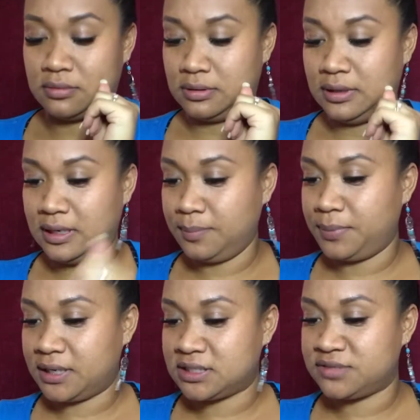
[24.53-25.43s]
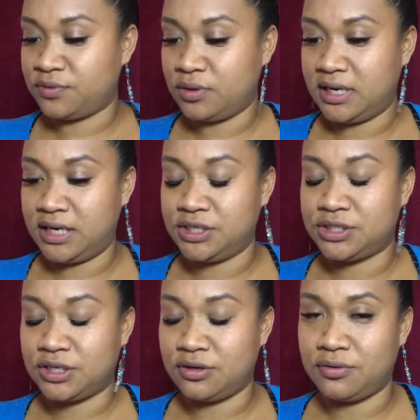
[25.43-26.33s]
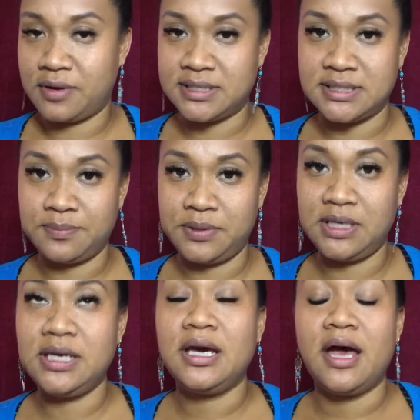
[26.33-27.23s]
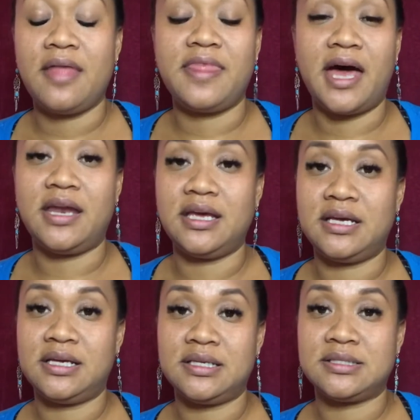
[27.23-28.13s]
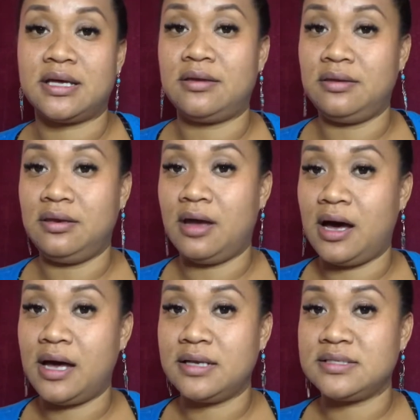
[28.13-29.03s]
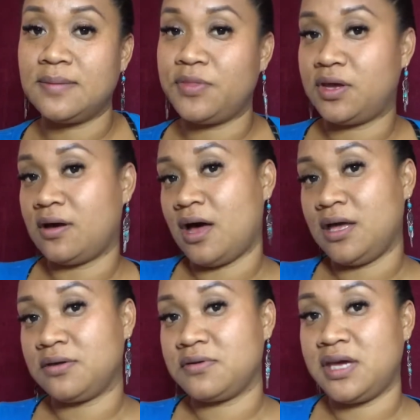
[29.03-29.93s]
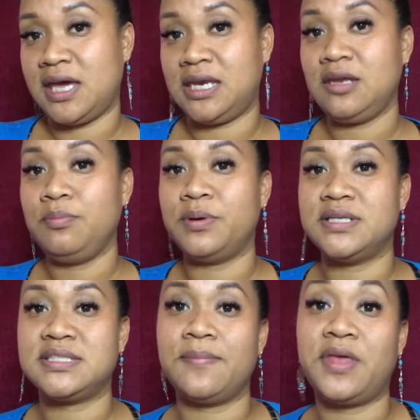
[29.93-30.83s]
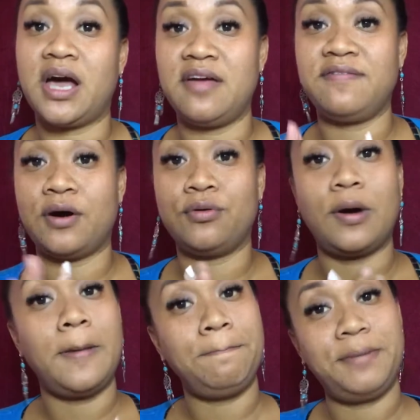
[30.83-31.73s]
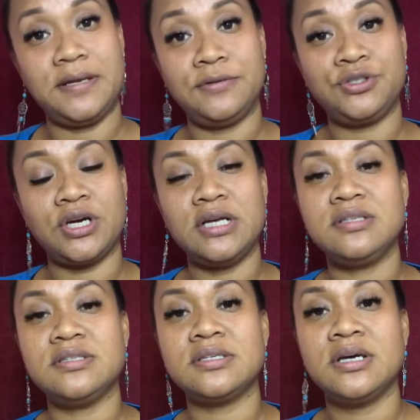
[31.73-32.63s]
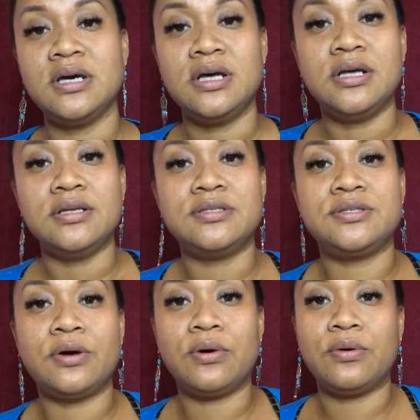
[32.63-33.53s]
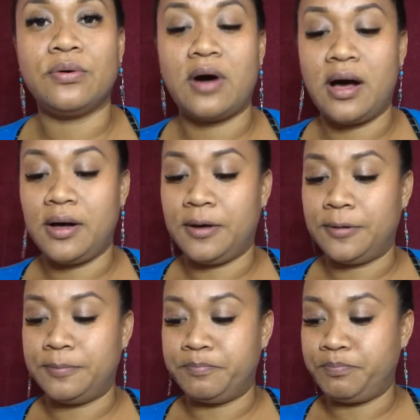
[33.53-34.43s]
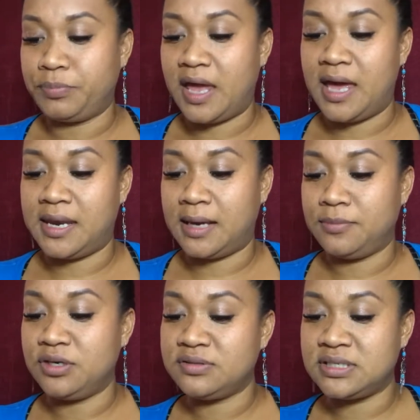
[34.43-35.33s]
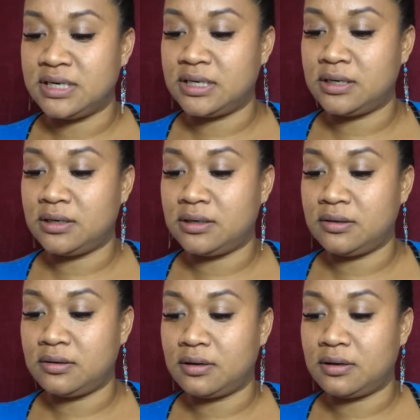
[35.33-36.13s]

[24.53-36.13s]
lip exfoliation recipe that is not something I created but something I found on Pinterest. So and I'm using